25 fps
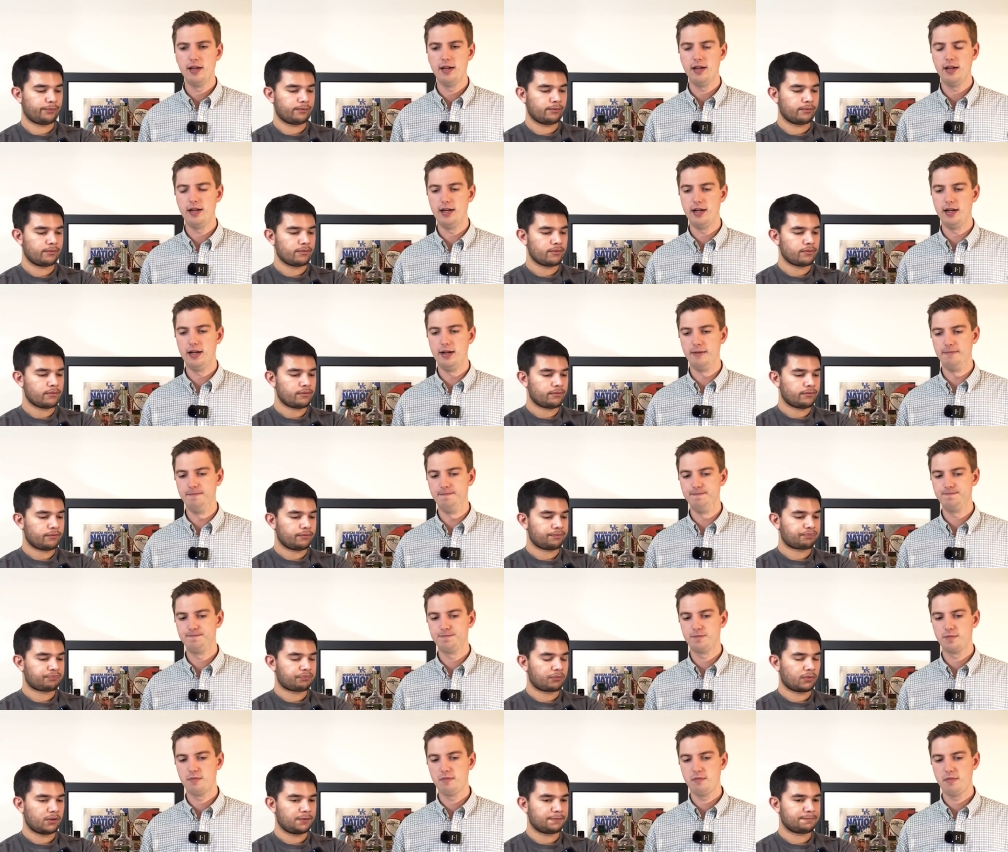
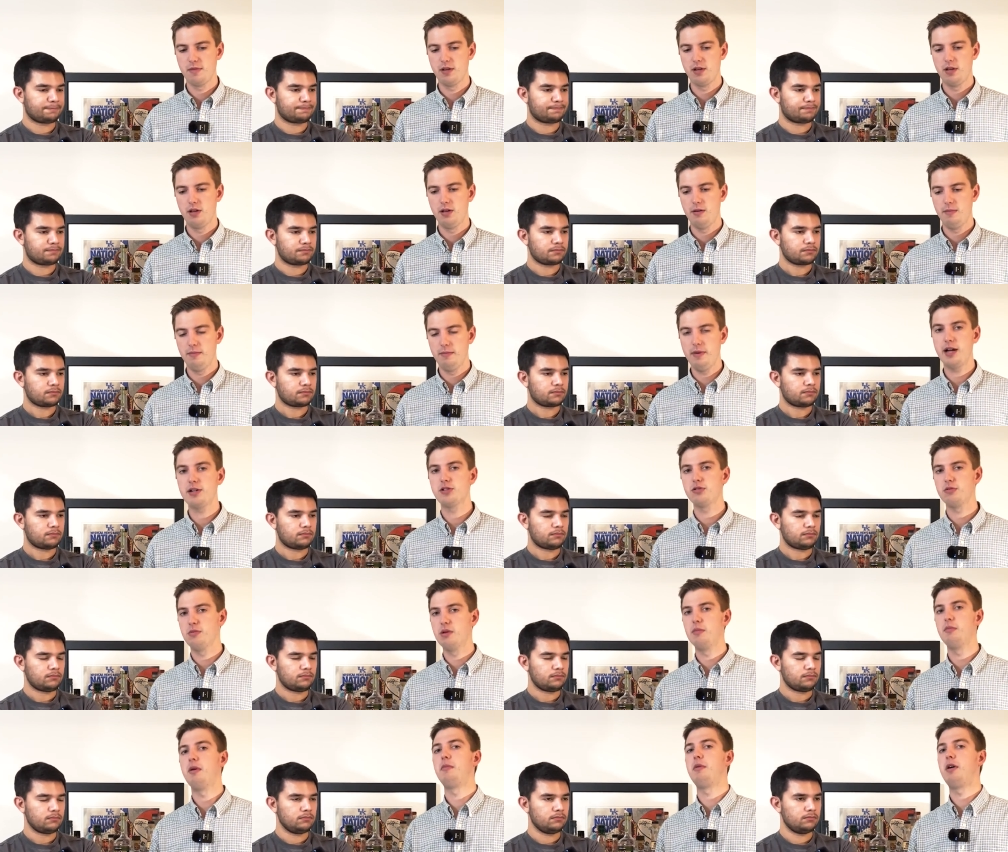Speaker 1: Um,
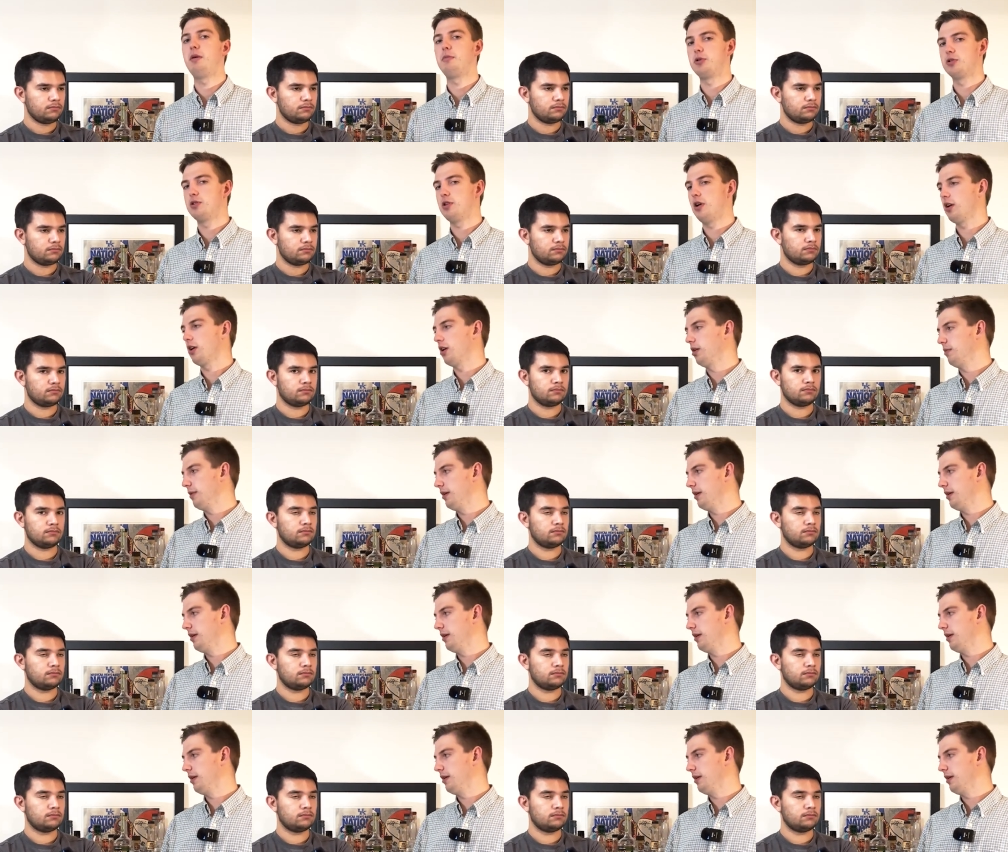actually, me and my mom were talking